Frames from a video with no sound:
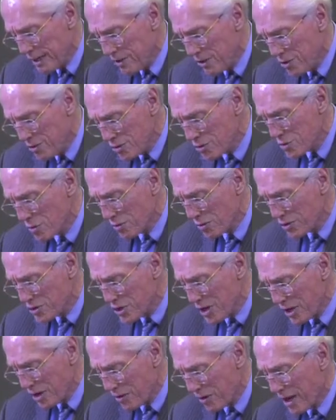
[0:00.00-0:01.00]
unusual
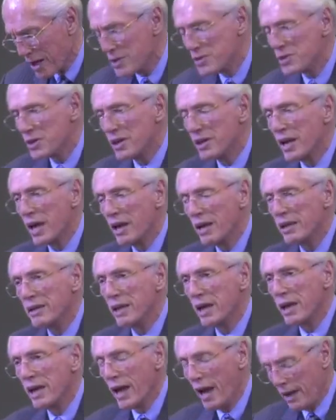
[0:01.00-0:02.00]
generation.
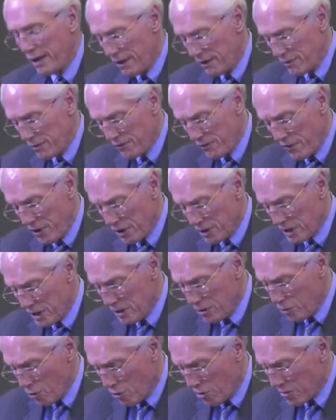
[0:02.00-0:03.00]
They felt
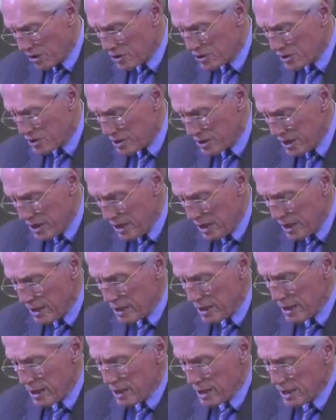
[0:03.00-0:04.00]
enormous
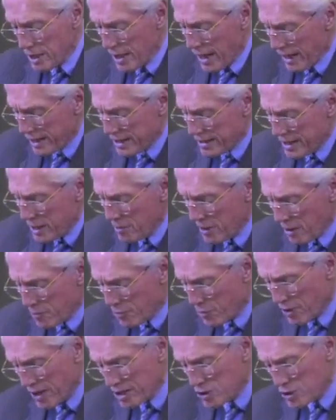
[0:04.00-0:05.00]
academic
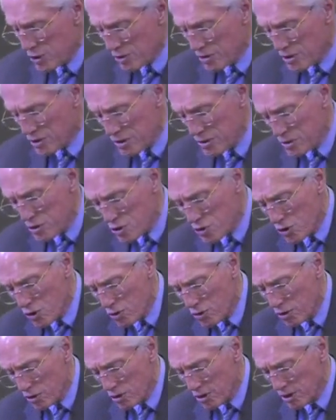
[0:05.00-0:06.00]
pressures in
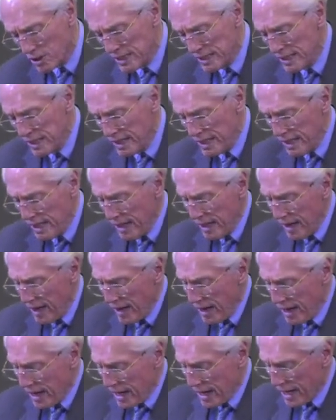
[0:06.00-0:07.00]
school.
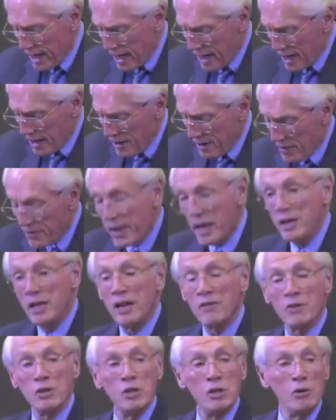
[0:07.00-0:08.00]
They
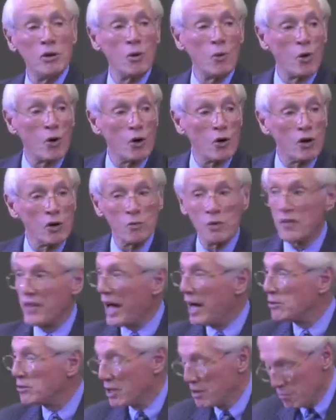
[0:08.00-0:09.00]
never knew a world
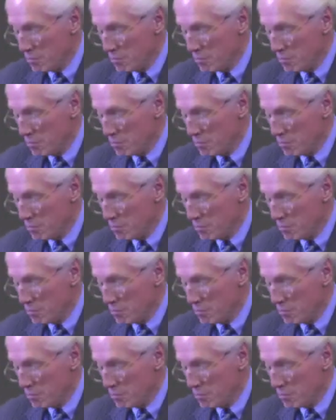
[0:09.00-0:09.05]
without